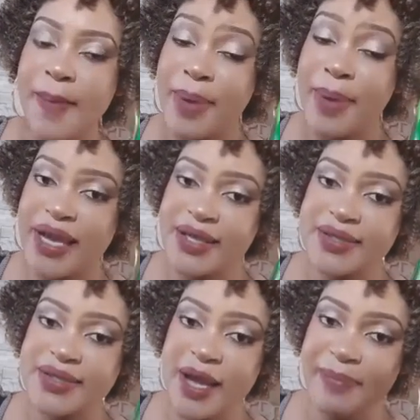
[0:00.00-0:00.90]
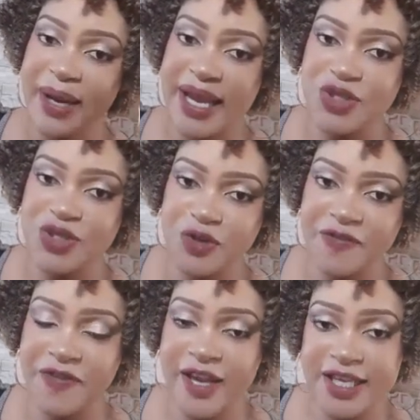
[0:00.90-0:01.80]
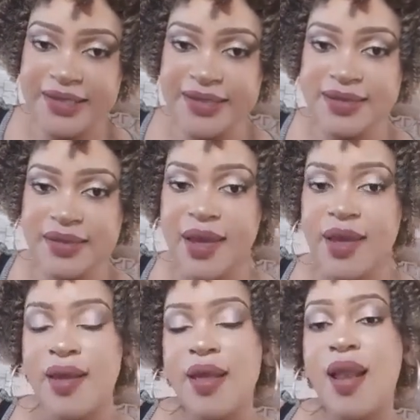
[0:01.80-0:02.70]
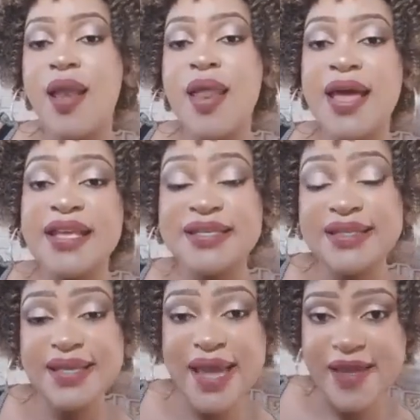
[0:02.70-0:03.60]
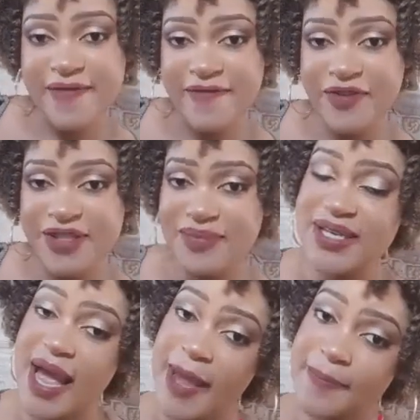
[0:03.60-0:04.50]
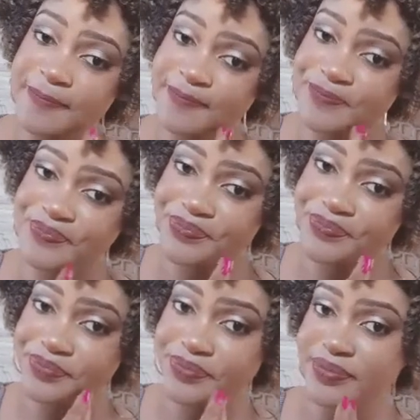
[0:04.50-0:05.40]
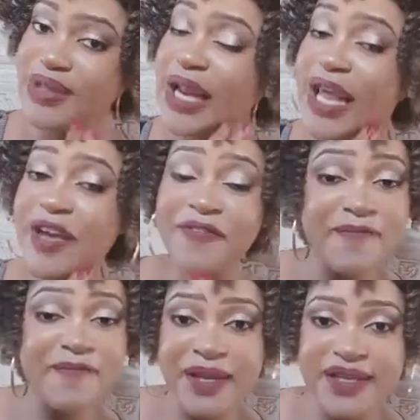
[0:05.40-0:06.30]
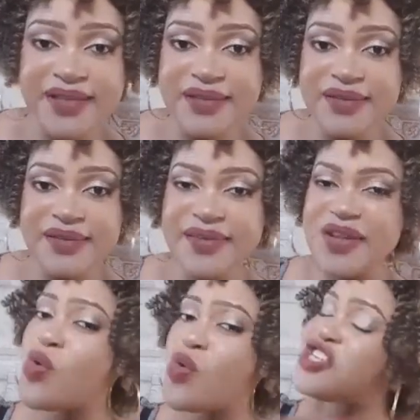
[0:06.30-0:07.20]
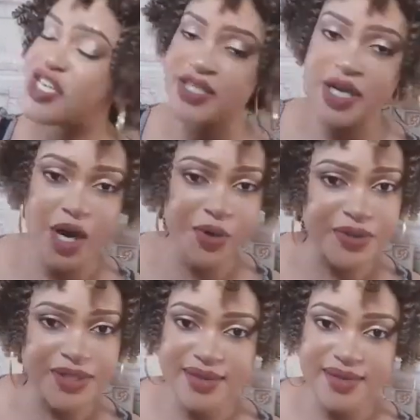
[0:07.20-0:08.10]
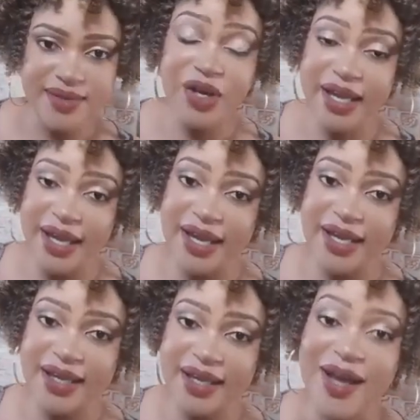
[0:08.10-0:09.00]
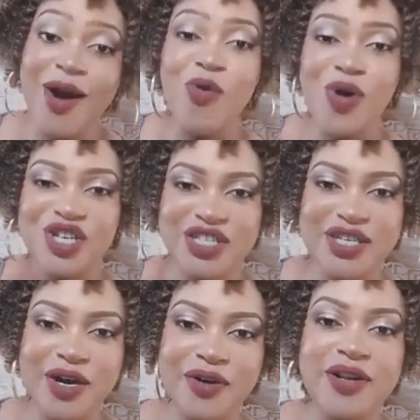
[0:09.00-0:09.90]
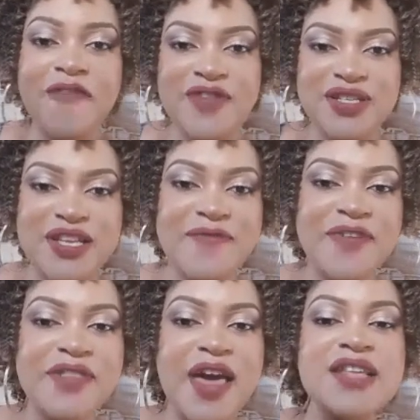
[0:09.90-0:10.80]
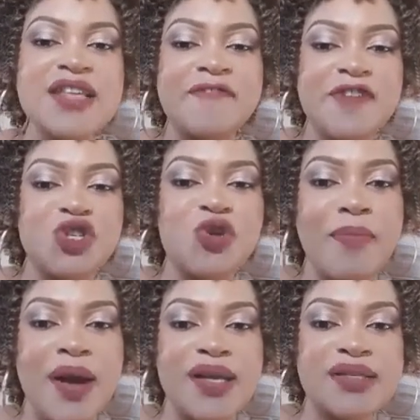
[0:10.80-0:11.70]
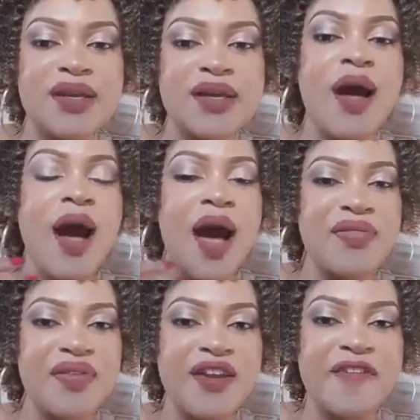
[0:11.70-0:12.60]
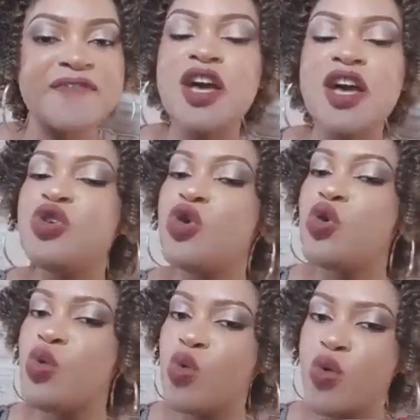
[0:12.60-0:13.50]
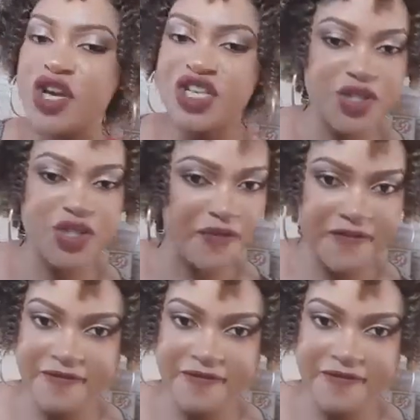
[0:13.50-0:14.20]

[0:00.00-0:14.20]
Buy it, apply it on your face. Let it stay for some time, like 5 minutes. Then wash it out. Okay, wash it out. First, leave it there as a facial mask, and then after, you wash it off.